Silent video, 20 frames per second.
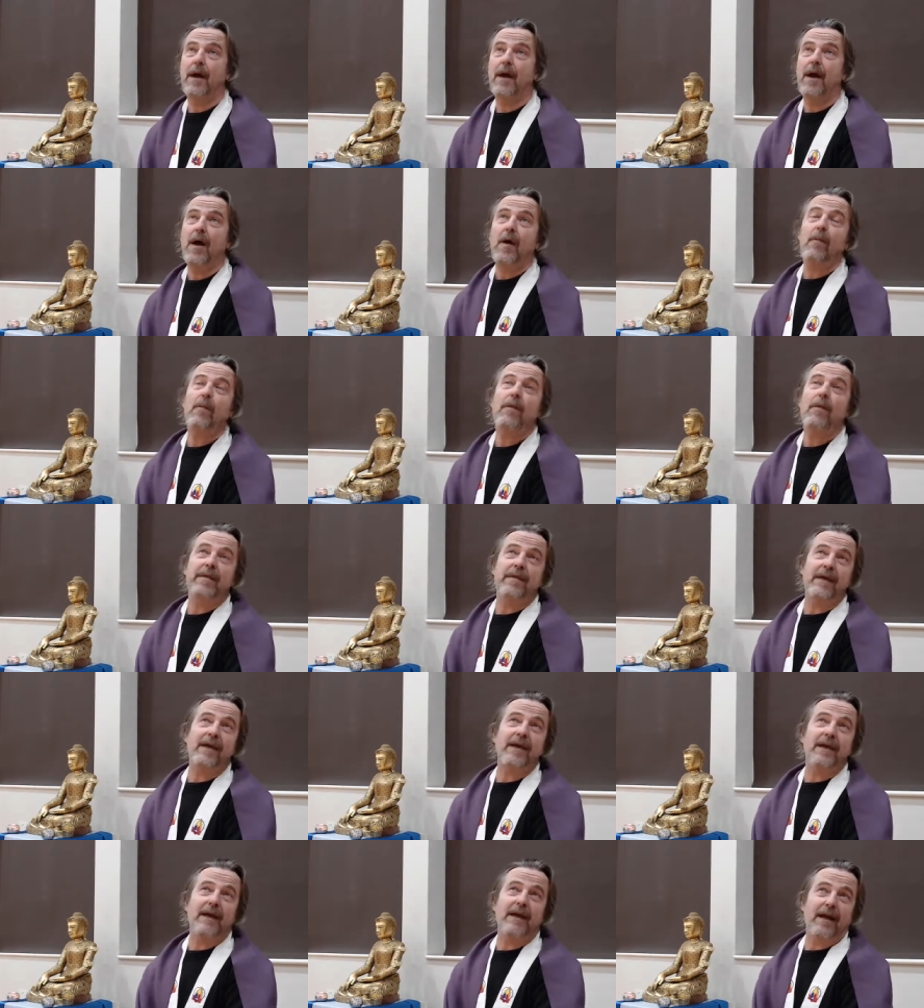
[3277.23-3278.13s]
Well, I
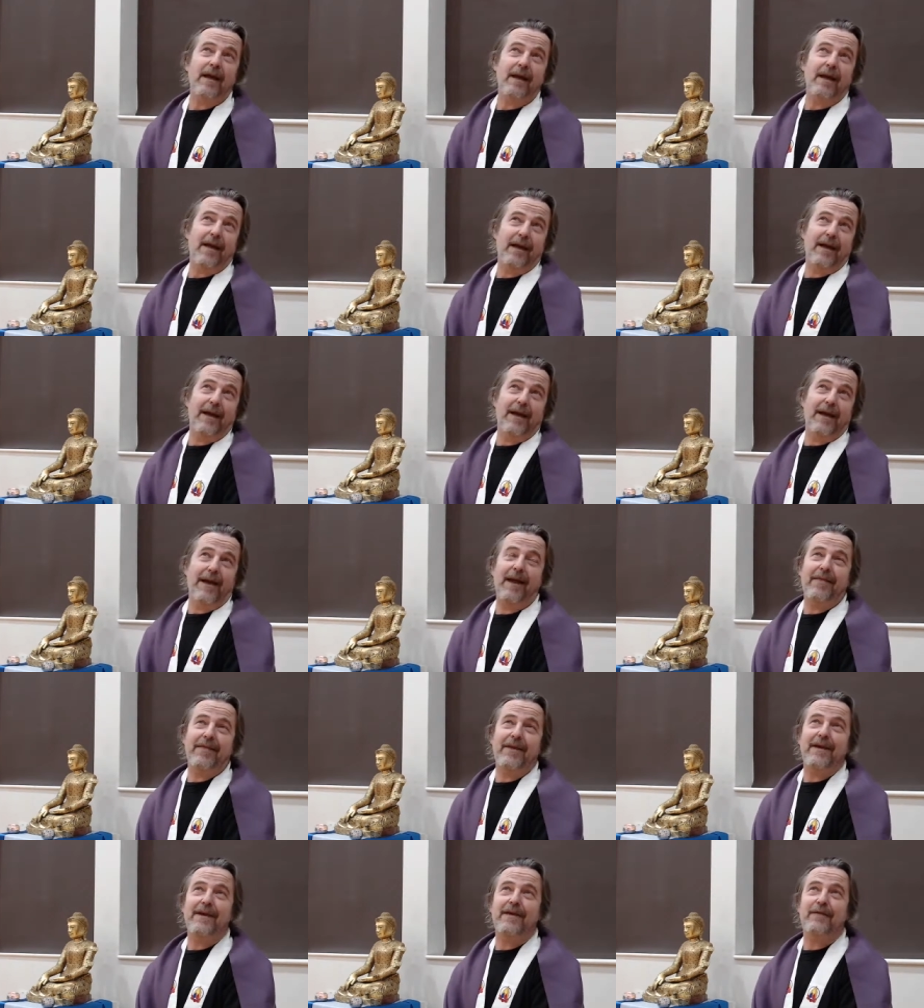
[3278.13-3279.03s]

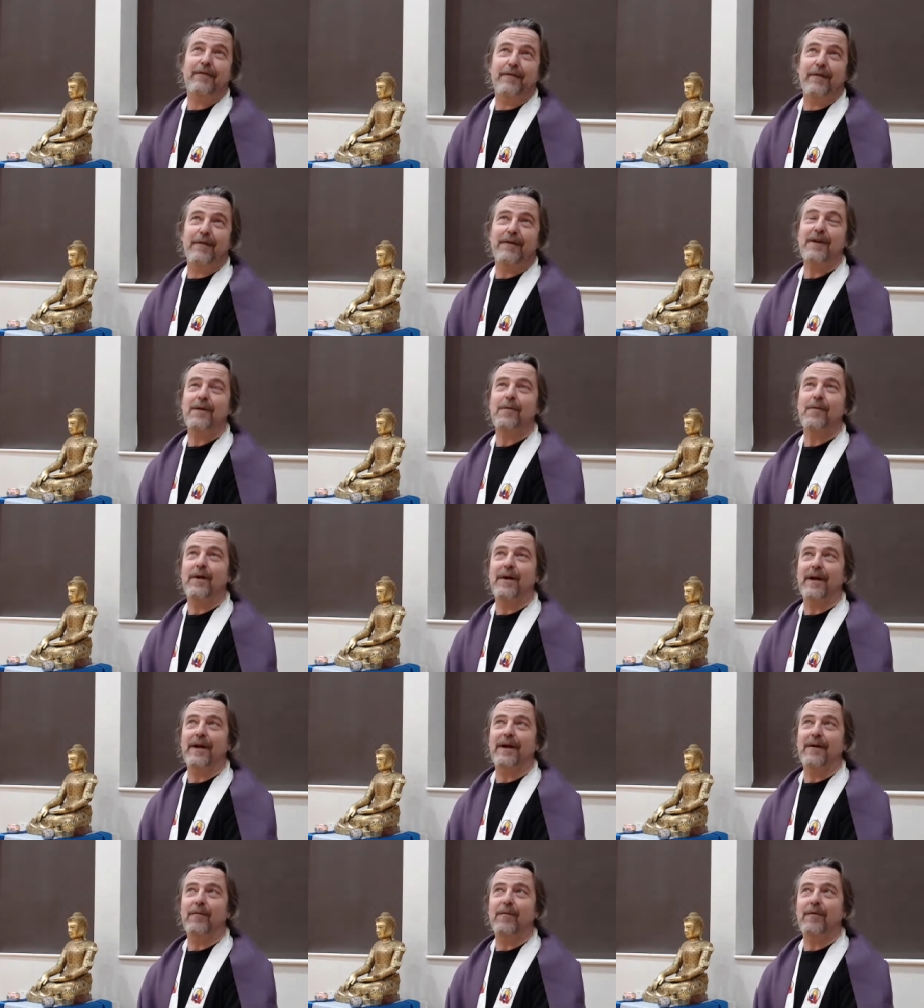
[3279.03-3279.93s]
think in a funny
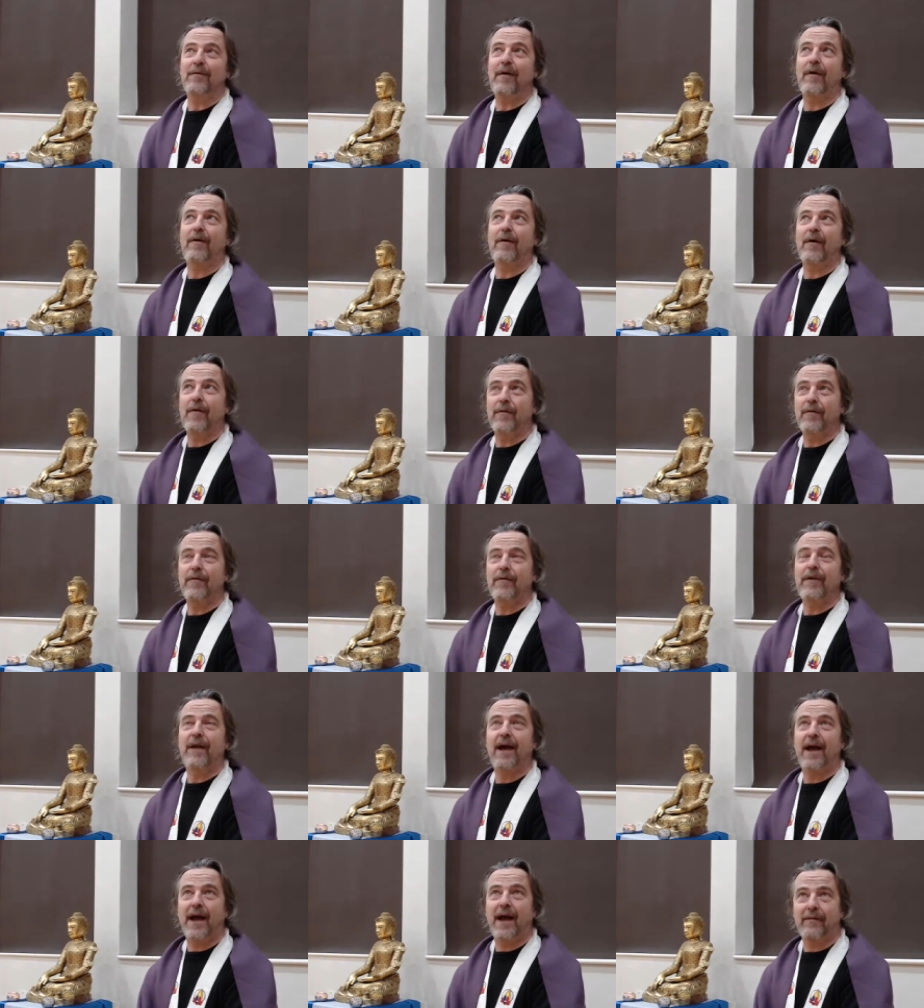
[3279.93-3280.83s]
way, we very often
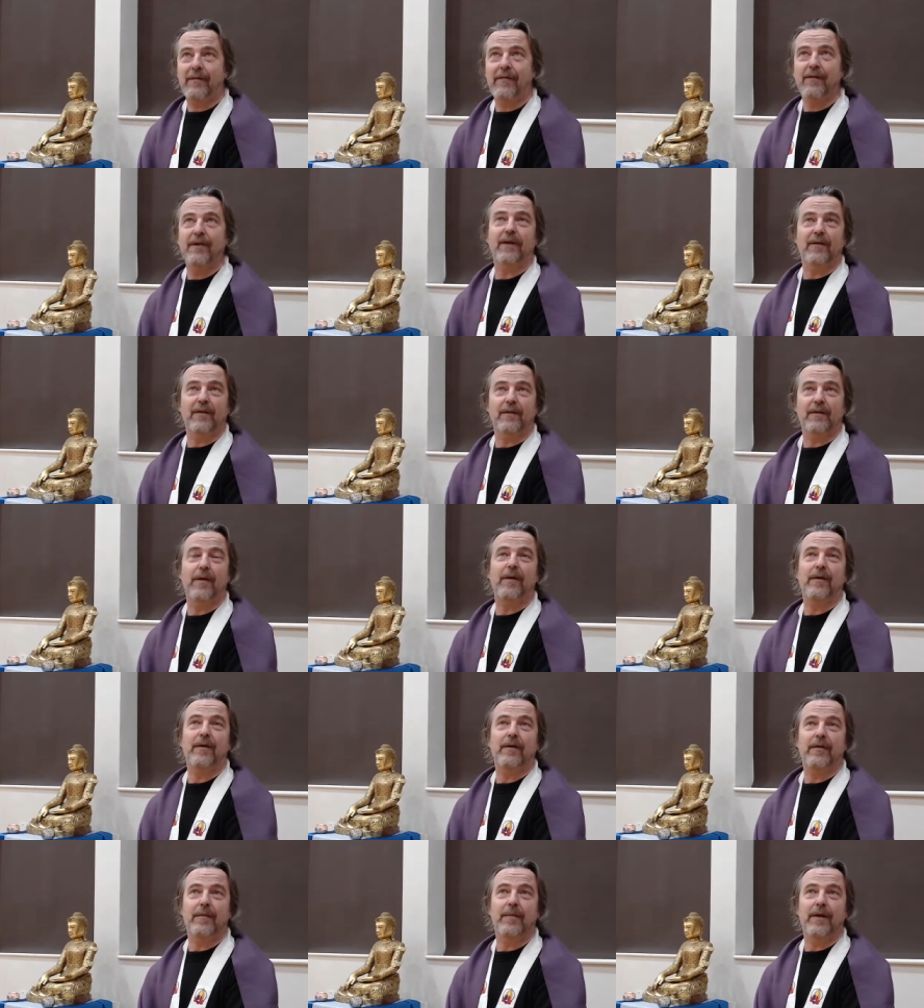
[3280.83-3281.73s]
have an
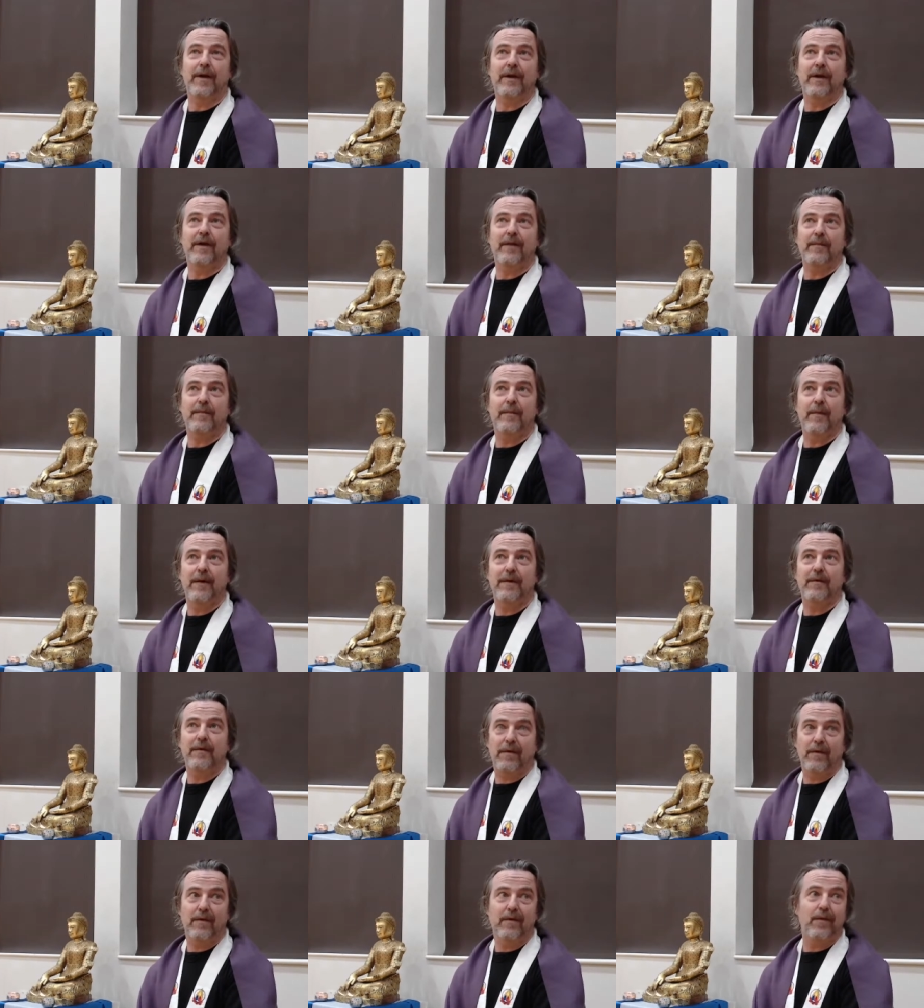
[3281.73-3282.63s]
experience of beginner's mind
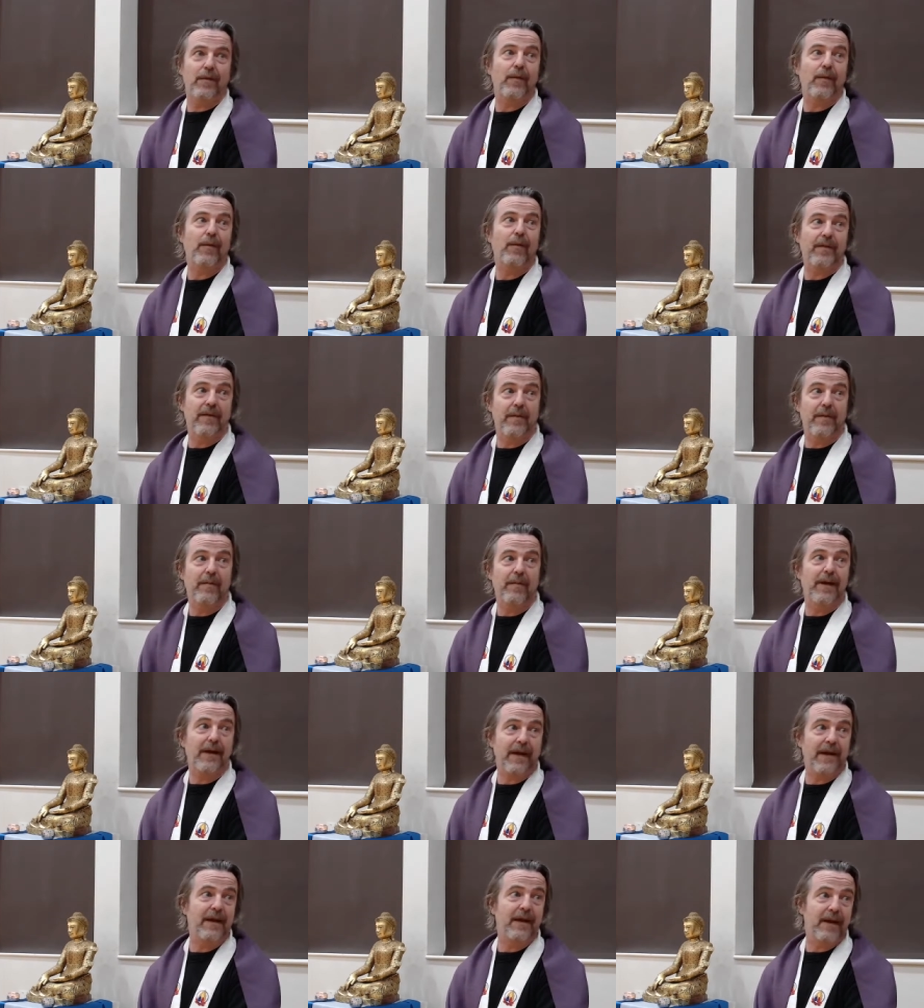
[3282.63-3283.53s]
sort of towards the
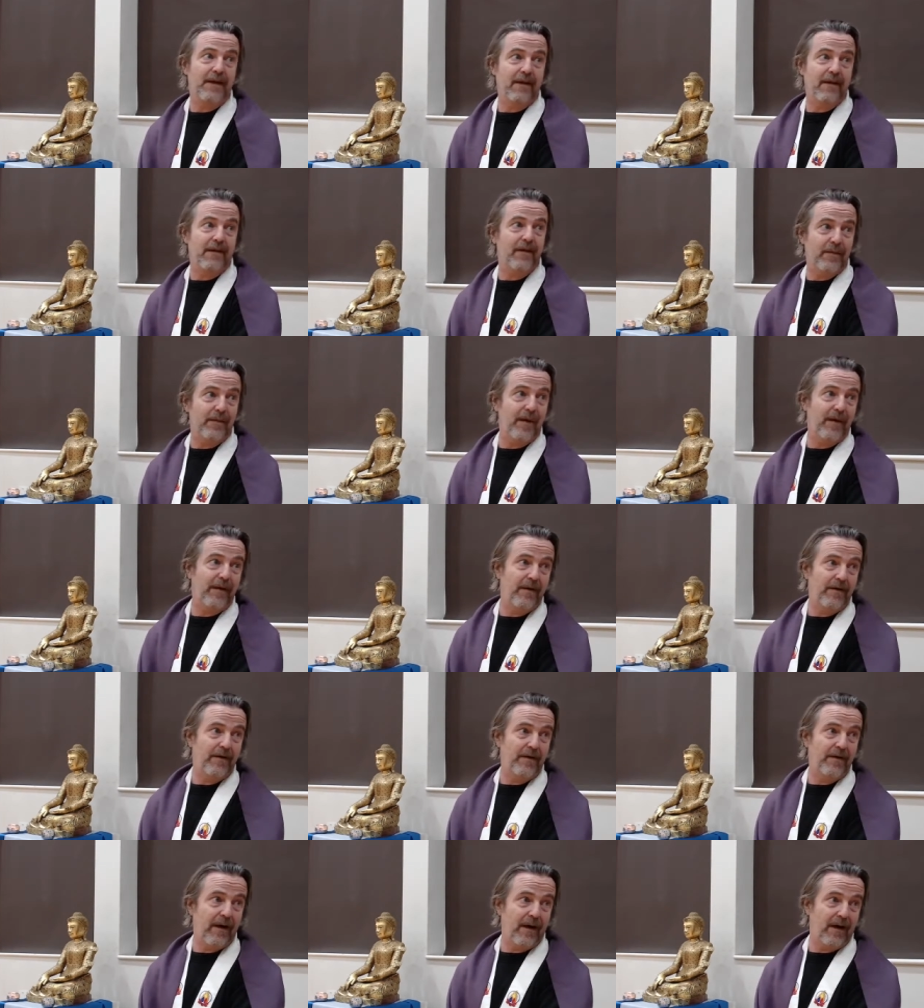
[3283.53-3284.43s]
beginning of the
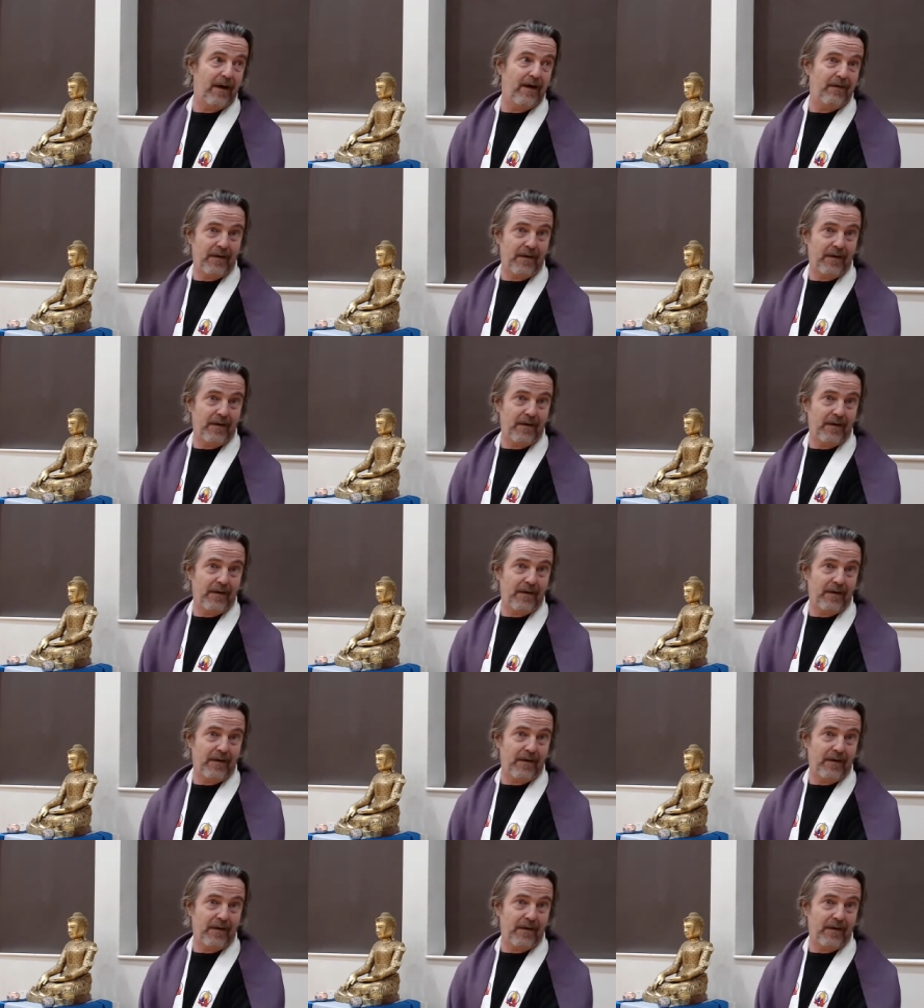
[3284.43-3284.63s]
spiritual life,